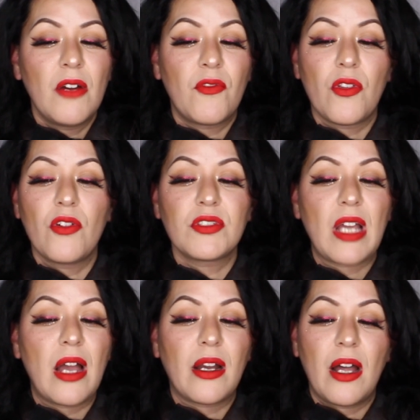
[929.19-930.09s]
For those
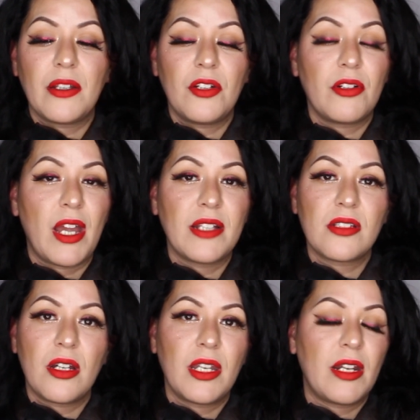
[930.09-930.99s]
that got your hands
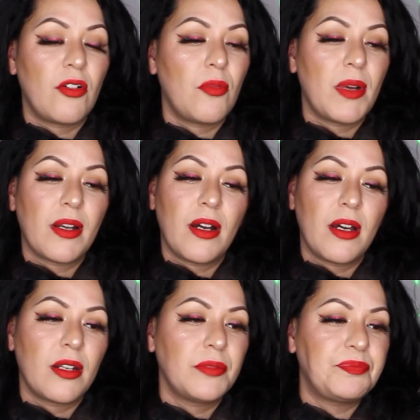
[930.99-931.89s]
on it, oh my
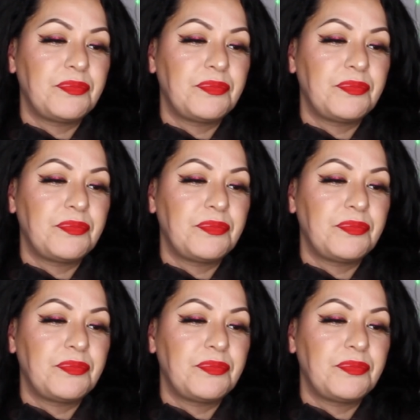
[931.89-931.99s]
god,